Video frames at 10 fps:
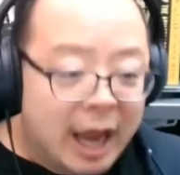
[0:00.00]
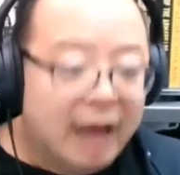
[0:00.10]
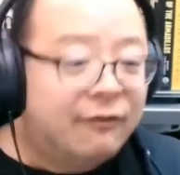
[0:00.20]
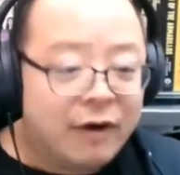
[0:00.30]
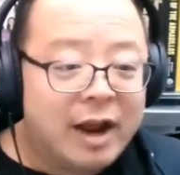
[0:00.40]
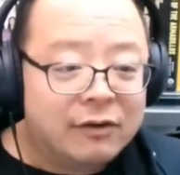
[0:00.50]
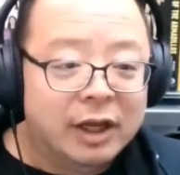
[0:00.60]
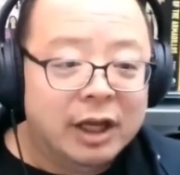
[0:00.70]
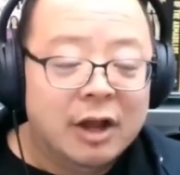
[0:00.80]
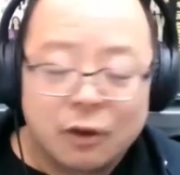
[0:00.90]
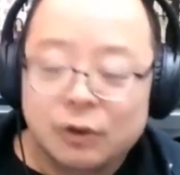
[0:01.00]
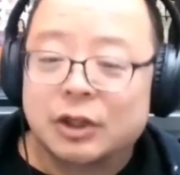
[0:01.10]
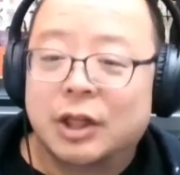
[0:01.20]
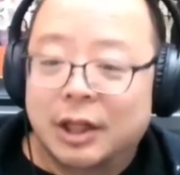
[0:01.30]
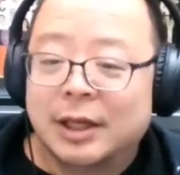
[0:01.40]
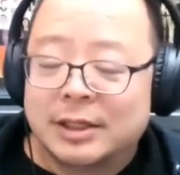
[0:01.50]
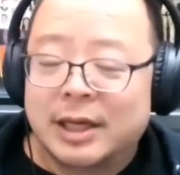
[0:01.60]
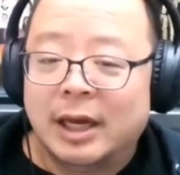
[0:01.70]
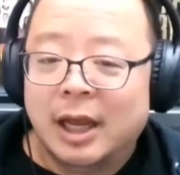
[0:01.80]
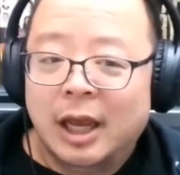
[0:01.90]
And frankly, those are the things
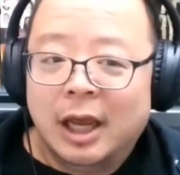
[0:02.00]
that